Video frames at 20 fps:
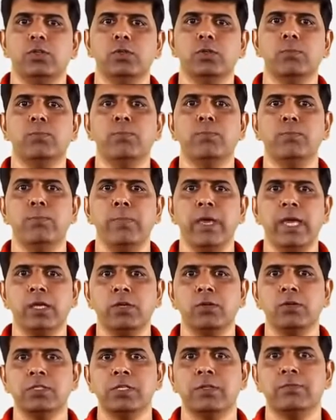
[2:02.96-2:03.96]
you
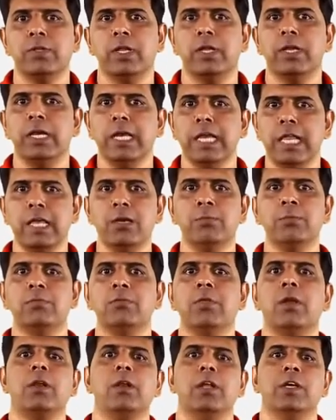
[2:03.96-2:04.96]
make use of the name
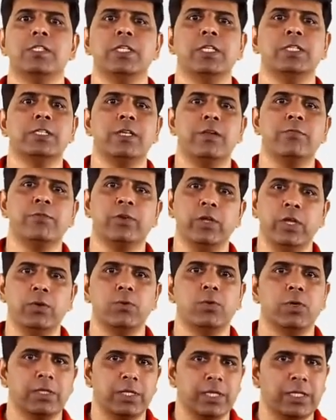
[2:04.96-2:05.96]
of the class itself to
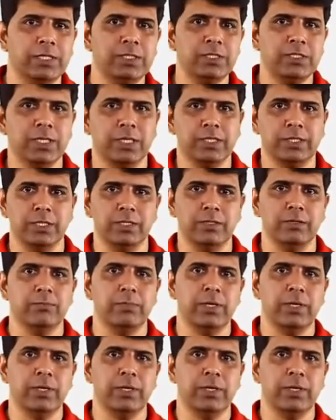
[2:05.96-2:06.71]
invoke the constructor.